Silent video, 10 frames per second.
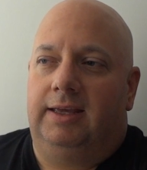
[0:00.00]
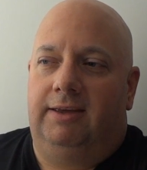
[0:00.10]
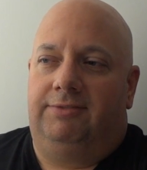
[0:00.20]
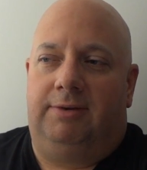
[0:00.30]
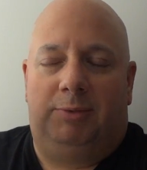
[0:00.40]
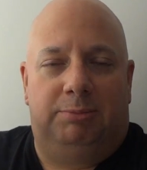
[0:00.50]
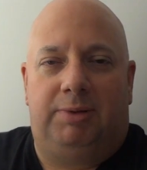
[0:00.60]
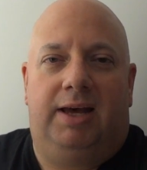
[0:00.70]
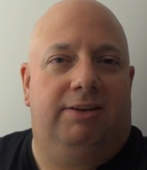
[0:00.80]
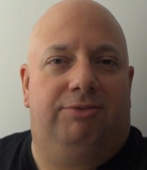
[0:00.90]
If
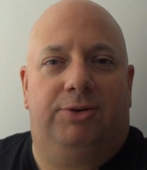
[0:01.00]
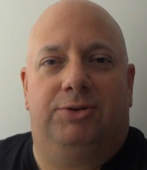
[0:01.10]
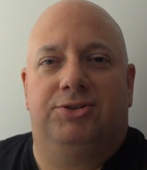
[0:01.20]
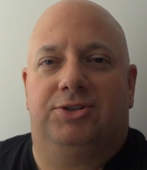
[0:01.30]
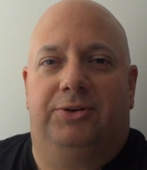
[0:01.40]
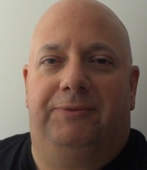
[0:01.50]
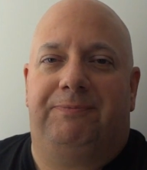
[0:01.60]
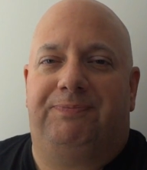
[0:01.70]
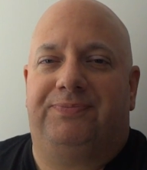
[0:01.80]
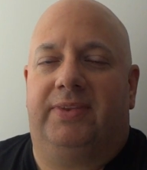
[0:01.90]
someone blindfolds
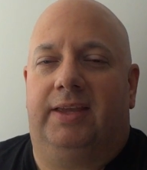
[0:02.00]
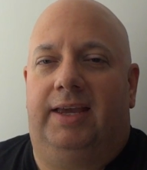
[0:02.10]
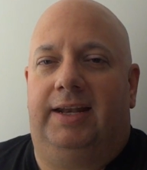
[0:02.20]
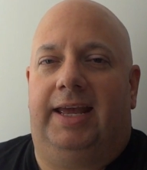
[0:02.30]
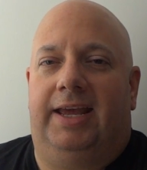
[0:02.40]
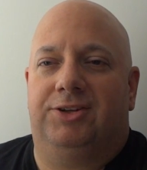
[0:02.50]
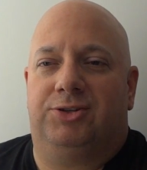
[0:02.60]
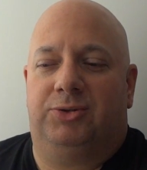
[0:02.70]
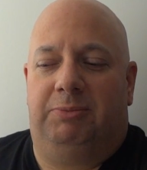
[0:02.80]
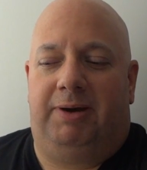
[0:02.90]
you and
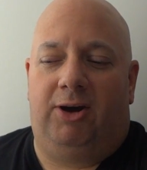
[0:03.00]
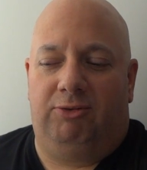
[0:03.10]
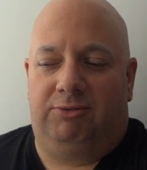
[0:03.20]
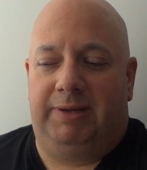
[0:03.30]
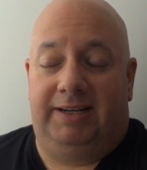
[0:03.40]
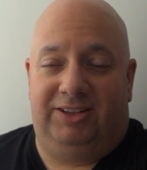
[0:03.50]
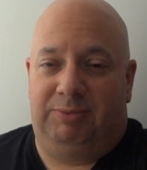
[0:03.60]
hands you a powerful magnet.